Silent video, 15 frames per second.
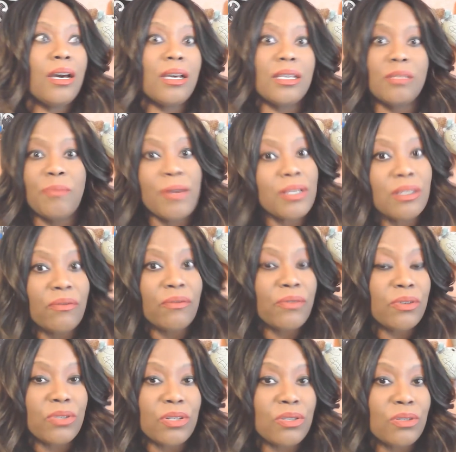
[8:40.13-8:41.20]
especially if your
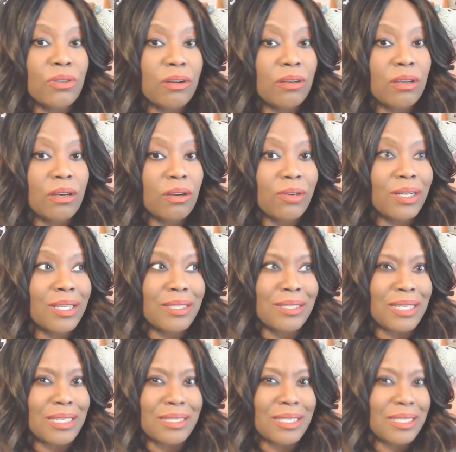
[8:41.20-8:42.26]
children are, you know, in
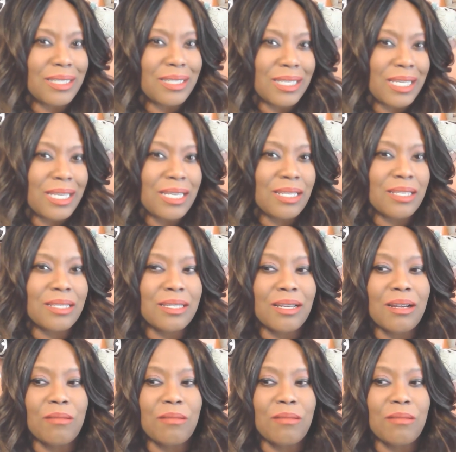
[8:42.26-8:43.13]
the teens.